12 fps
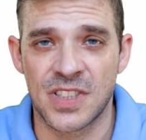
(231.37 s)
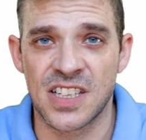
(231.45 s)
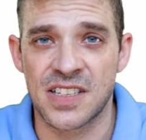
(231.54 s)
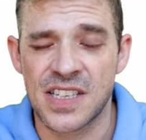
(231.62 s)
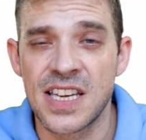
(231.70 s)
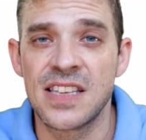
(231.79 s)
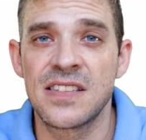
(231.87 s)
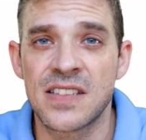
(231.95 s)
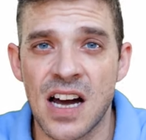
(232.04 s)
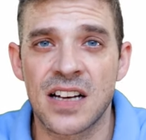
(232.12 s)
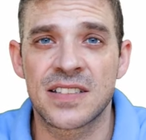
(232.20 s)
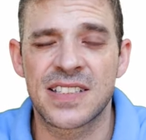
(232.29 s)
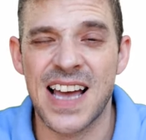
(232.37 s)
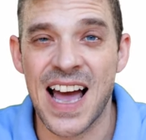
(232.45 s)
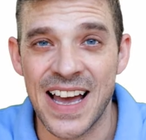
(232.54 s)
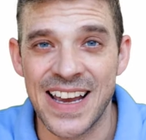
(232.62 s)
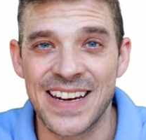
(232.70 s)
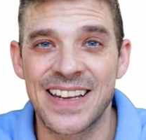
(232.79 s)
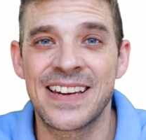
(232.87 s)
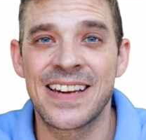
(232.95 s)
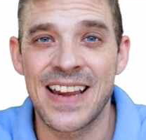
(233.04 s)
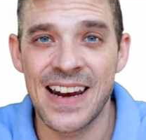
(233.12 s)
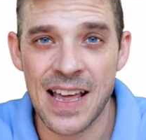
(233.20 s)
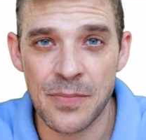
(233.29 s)
Das Kind hat
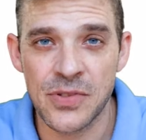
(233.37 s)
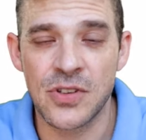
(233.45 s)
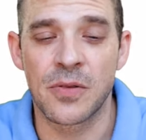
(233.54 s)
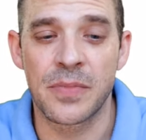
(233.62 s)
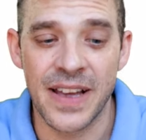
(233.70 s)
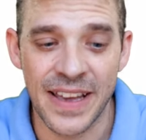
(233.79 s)
einen Laptop.